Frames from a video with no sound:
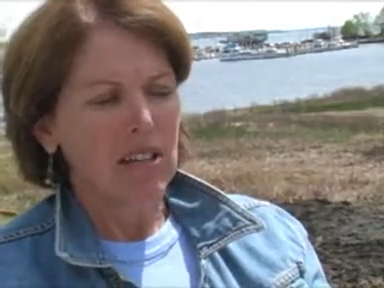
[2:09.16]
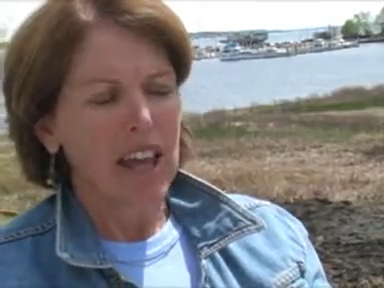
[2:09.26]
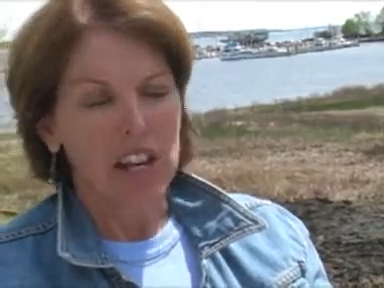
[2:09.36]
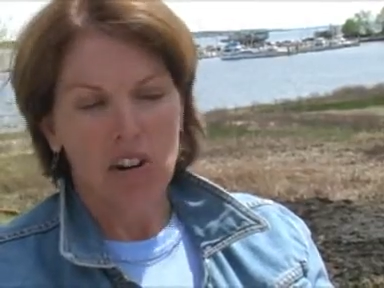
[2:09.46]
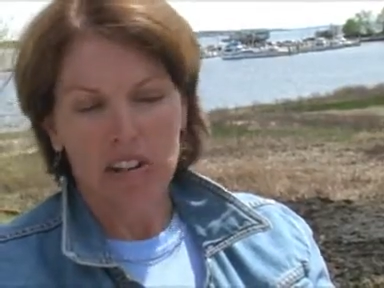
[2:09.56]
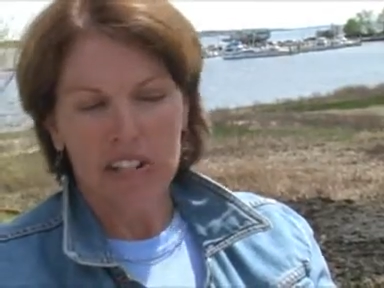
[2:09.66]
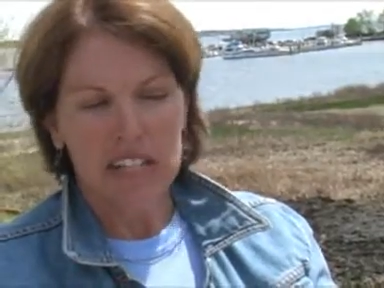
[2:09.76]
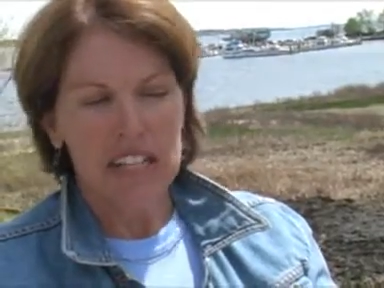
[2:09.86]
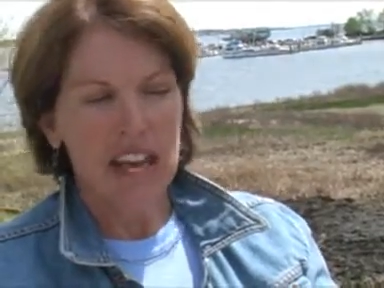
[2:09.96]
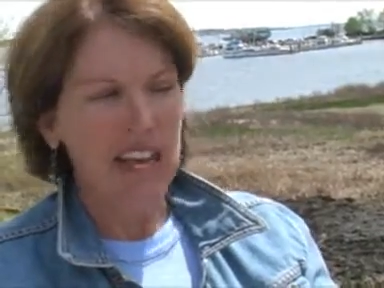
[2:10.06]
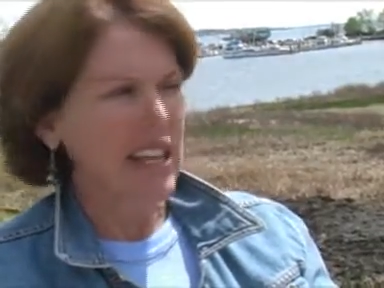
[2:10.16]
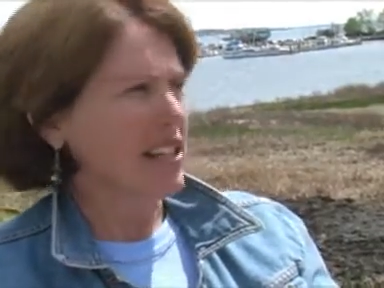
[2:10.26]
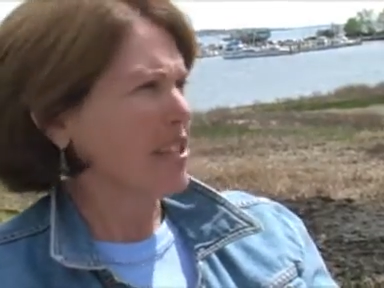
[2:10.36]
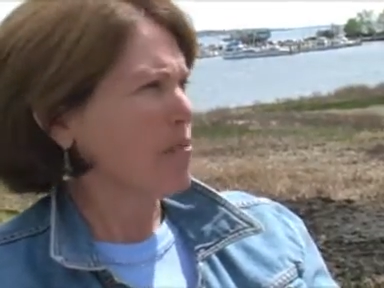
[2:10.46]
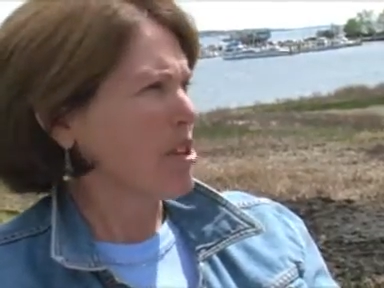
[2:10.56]

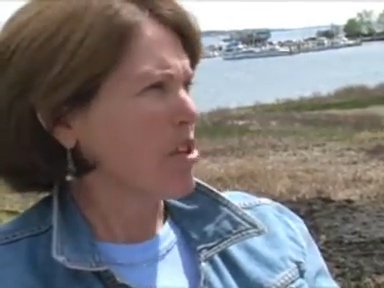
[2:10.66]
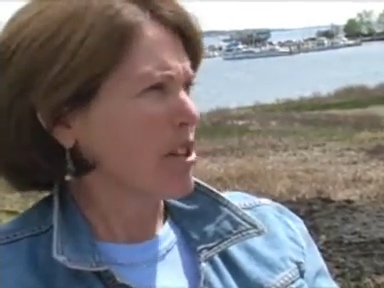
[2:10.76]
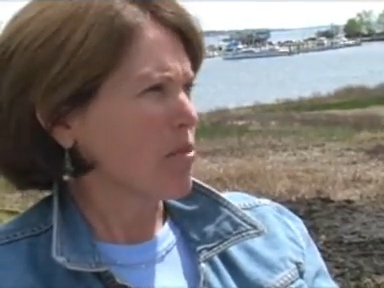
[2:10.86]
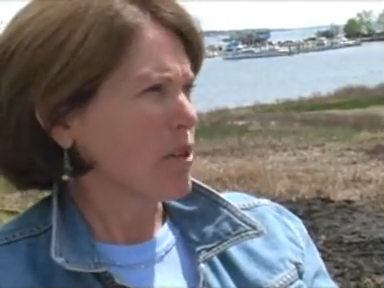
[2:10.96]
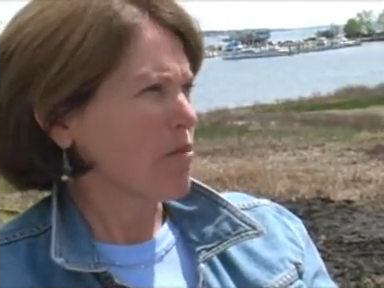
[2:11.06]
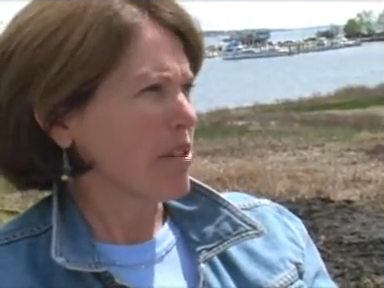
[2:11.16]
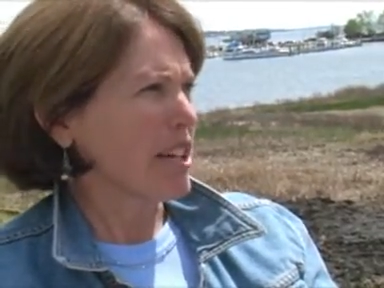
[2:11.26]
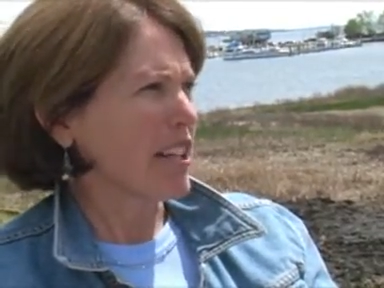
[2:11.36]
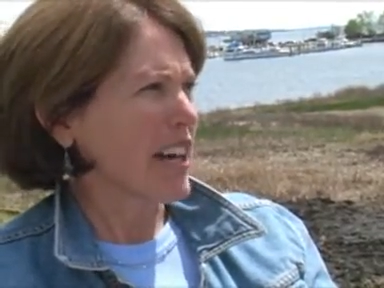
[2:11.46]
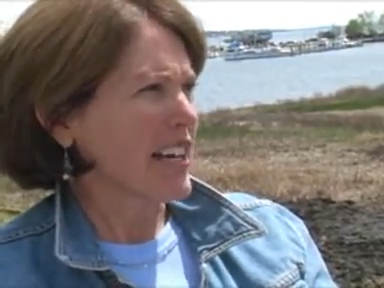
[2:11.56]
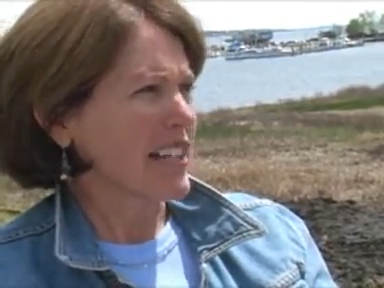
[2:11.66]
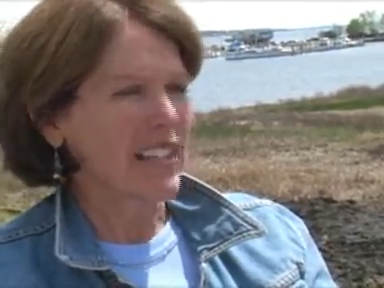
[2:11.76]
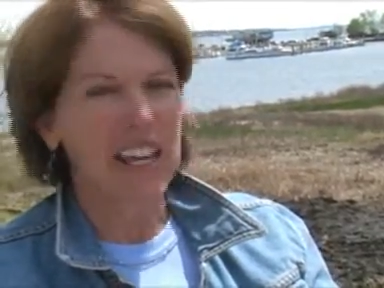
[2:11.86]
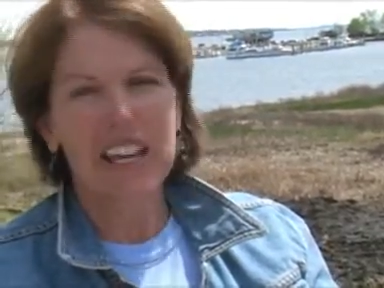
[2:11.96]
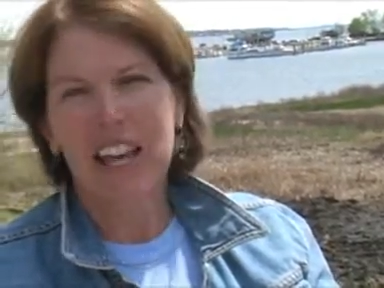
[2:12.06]
NRCS, because we
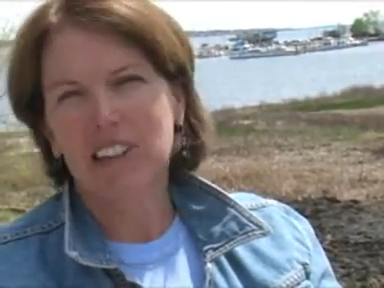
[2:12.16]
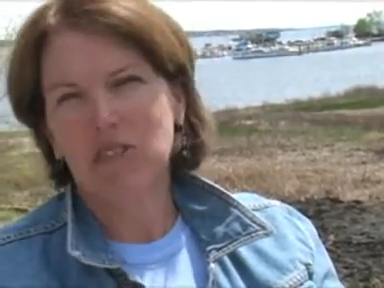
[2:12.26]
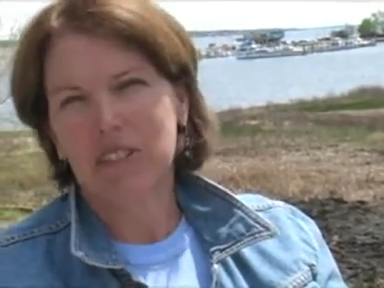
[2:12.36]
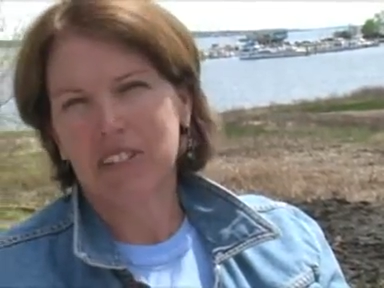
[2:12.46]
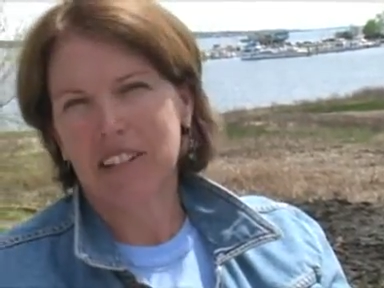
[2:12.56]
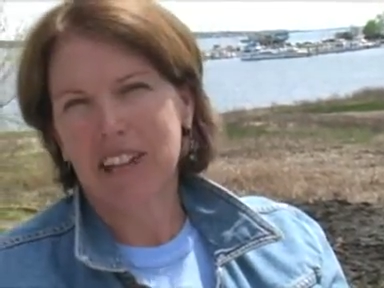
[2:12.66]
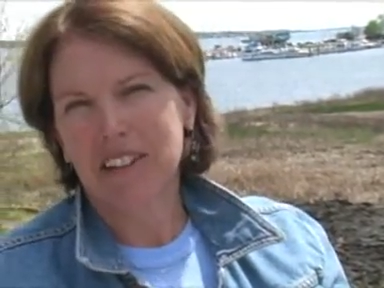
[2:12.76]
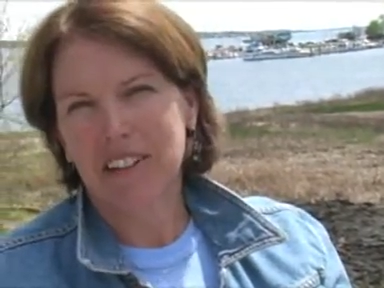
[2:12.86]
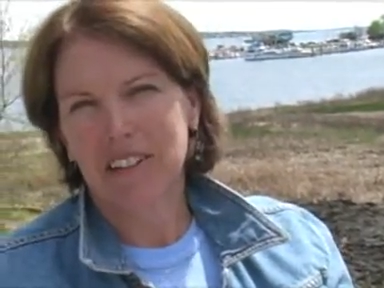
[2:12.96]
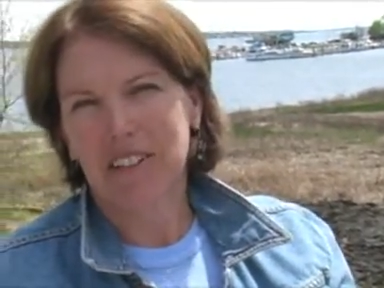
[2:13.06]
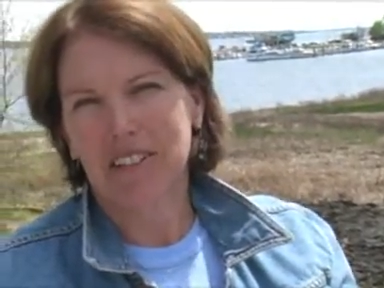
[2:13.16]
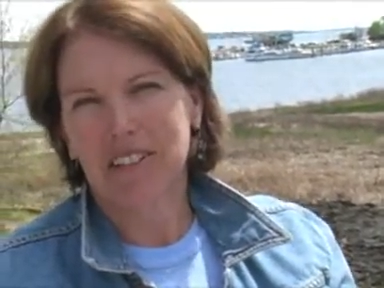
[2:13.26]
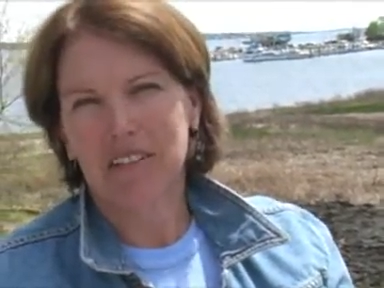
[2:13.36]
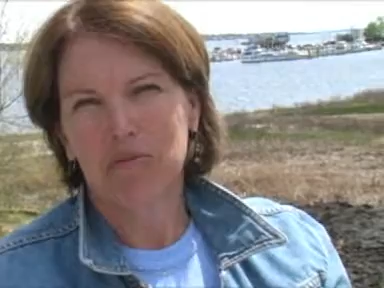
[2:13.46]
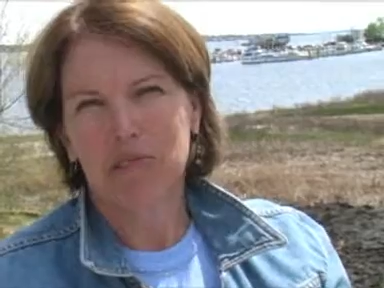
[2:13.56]
realized they had all the technical